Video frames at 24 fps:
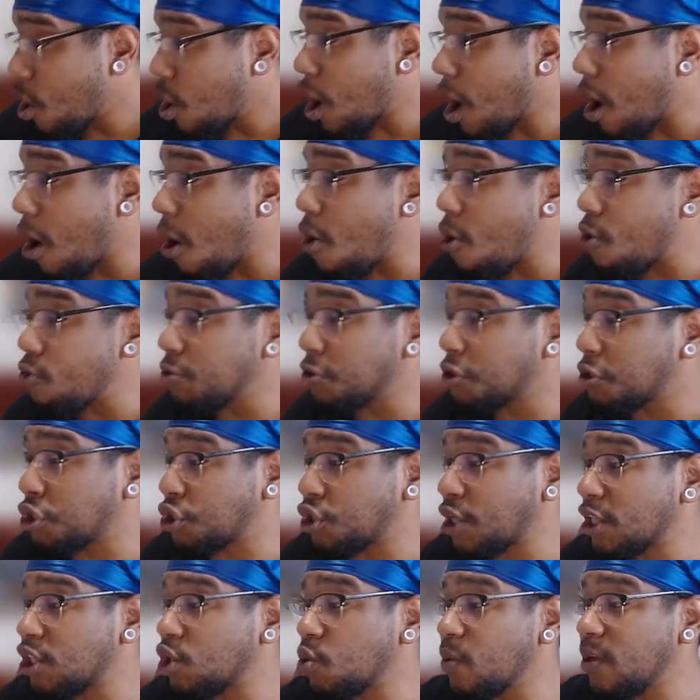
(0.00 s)
Oh,
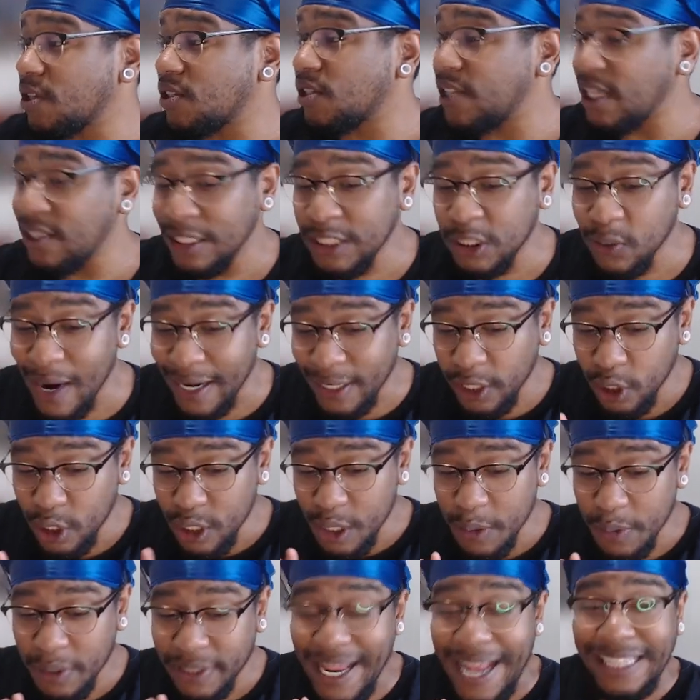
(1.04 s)
shit. So we see the director
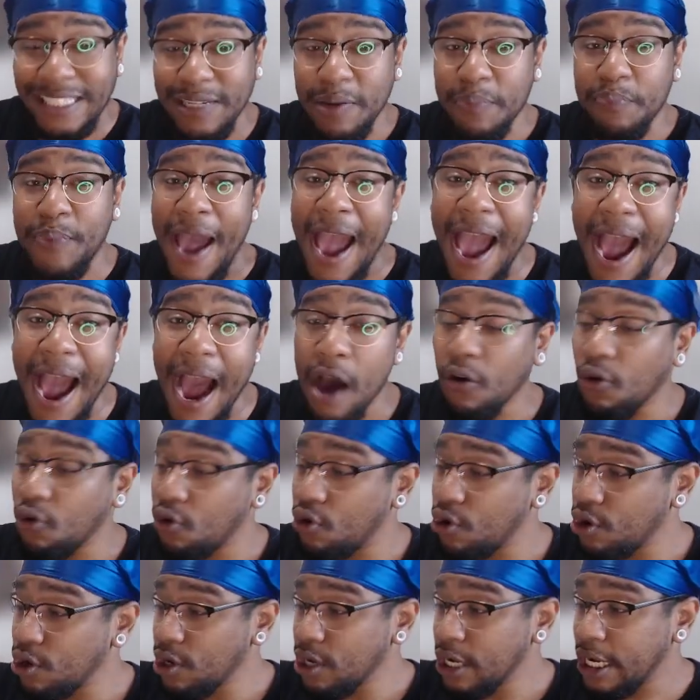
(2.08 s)
takes a bow
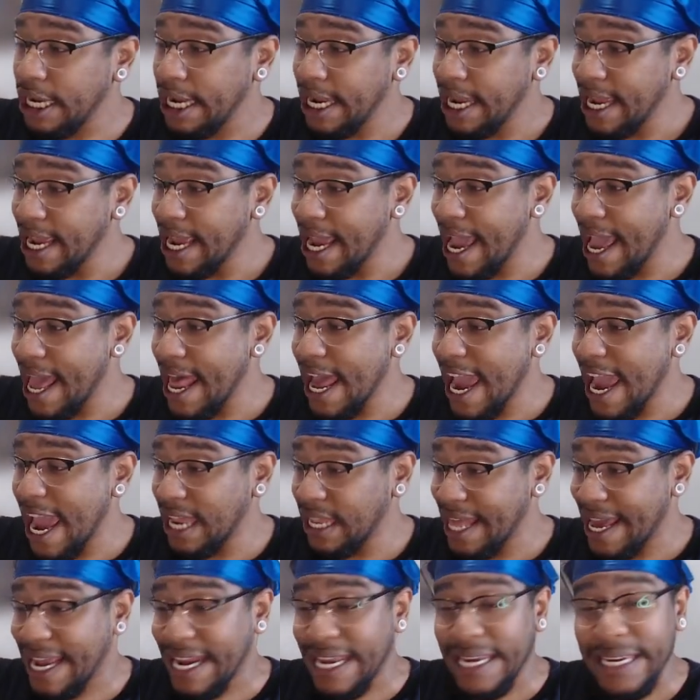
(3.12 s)
and,
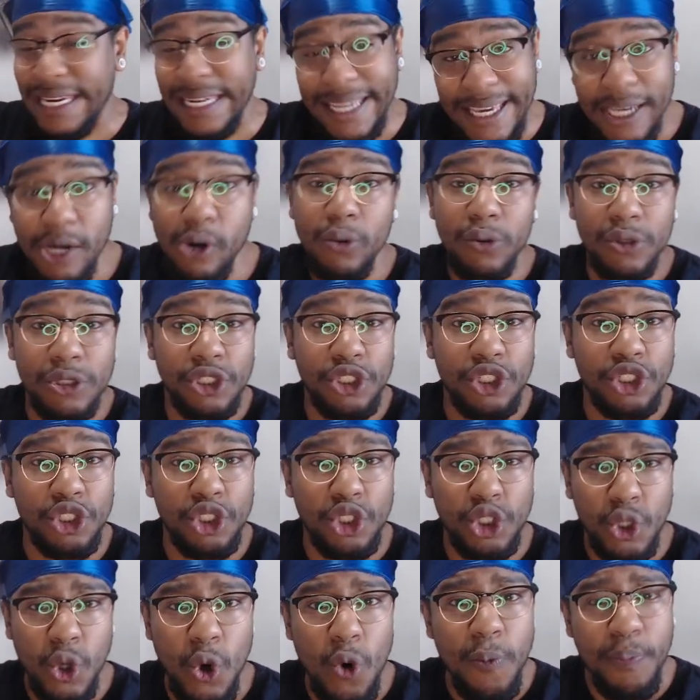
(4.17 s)
like, kneels
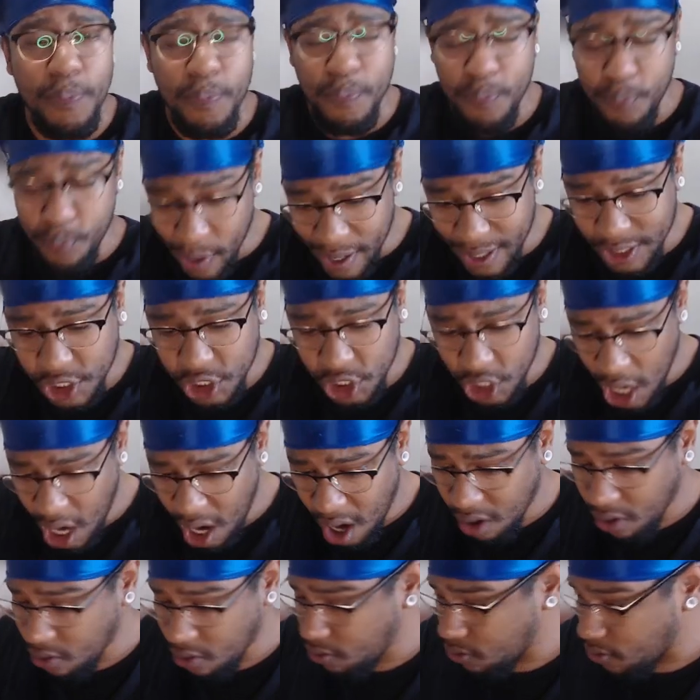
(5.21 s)
to Prince
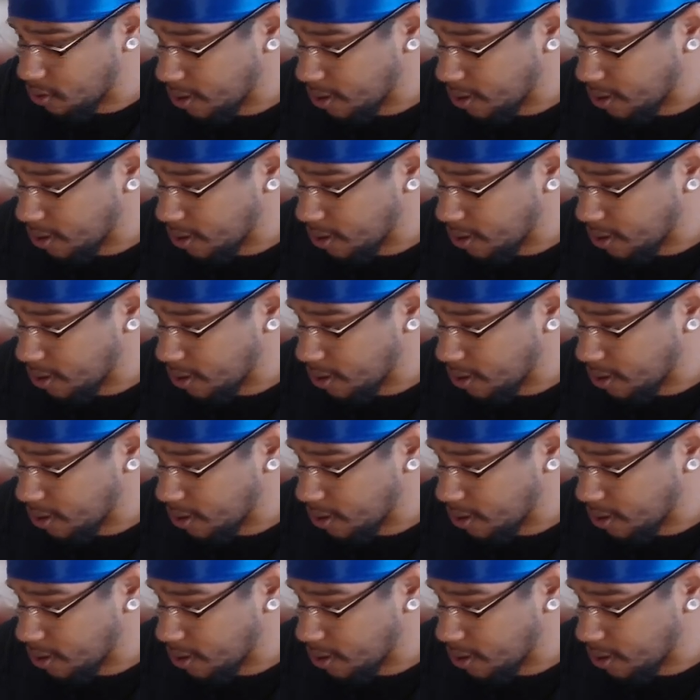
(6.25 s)
Yo.